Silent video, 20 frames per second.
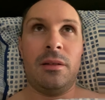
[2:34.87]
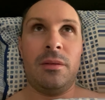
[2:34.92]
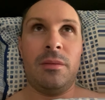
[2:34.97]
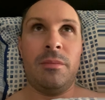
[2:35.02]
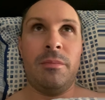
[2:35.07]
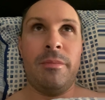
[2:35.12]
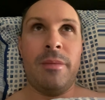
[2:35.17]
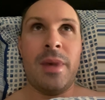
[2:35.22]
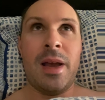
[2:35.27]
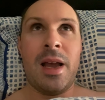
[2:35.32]

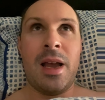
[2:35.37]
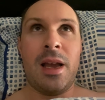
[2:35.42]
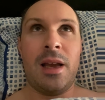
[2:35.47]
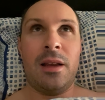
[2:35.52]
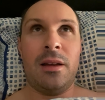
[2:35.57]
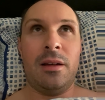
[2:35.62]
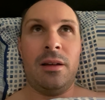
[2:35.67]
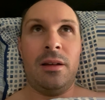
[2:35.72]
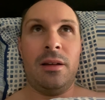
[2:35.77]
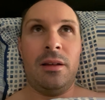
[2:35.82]

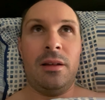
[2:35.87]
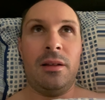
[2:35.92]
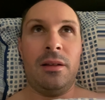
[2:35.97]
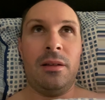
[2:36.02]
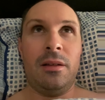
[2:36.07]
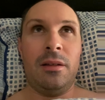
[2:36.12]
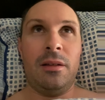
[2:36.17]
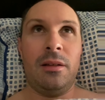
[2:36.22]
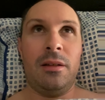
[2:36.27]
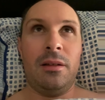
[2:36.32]
man
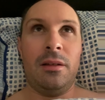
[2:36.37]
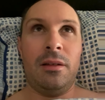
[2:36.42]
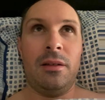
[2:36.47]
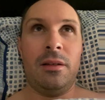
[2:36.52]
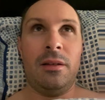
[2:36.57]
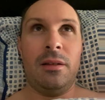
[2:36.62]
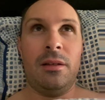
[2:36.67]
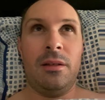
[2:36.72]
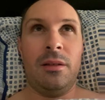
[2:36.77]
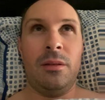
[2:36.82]

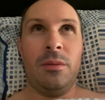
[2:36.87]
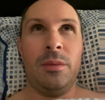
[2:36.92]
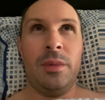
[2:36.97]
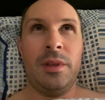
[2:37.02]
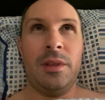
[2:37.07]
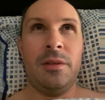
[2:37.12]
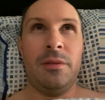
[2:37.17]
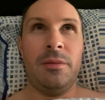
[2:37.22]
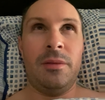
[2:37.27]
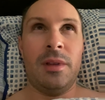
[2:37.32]
with a